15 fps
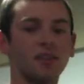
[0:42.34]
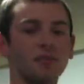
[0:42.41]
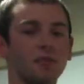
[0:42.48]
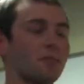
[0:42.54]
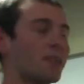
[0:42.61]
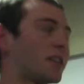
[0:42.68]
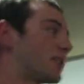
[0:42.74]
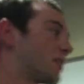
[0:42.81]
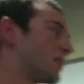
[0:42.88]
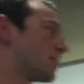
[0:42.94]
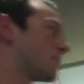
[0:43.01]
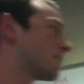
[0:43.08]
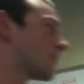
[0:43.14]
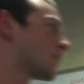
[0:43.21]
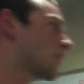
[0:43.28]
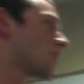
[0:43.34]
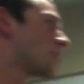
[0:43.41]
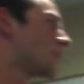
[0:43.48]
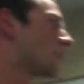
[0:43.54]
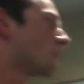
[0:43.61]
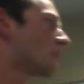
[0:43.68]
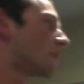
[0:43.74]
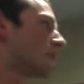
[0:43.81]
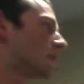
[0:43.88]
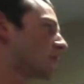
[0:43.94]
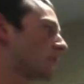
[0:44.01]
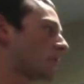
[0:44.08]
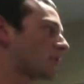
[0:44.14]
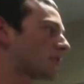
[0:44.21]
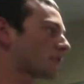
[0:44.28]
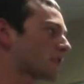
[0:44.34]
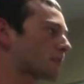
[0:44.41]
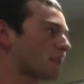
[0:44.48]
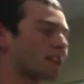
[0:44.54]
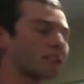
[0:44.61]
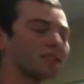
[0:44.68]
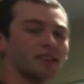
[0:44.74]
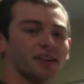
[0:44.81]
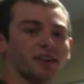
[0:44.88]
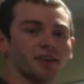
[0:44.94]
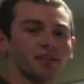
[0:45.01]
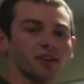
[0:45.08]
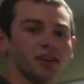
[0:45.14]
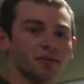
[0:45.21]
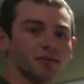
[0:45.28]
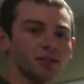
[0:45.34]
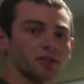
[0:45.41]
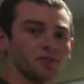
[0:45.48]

momentum. From these free body diagrams,